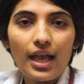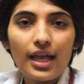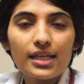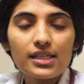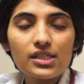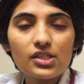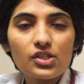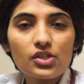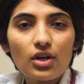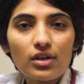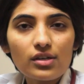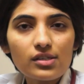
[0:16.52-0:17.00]

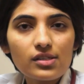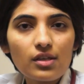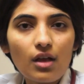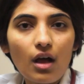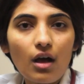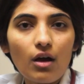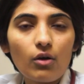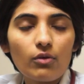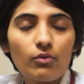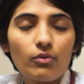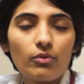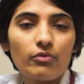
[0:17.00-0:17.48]
It starts
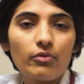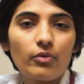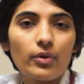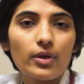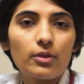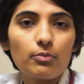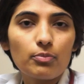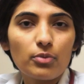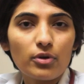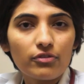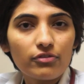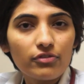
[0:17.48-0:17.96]
out
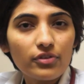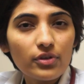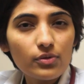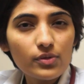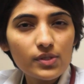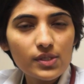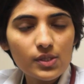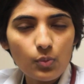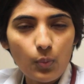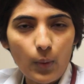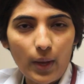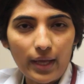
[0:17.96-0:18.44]
with
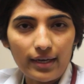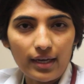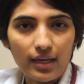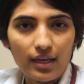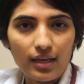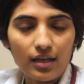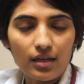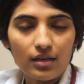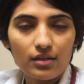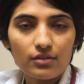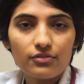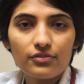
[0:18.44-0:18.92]
profuse
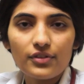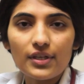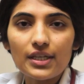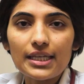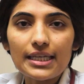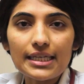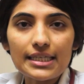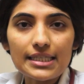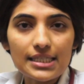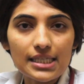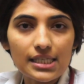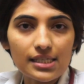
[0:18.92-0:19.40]
sweating,
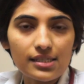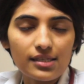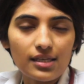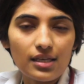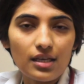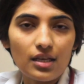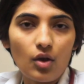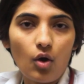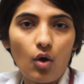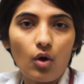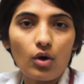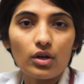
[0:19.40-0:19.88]
feeling
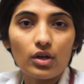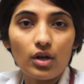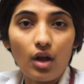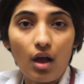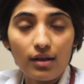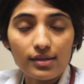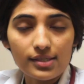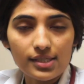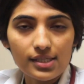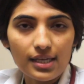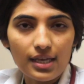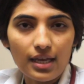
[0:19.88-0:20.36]
dizzy or
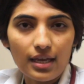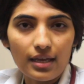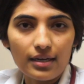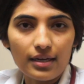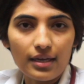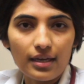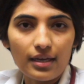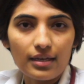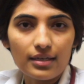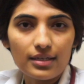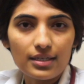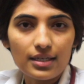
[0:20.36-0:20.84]

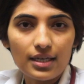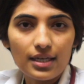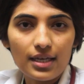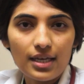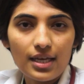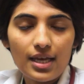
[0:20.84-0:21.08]
nauseated,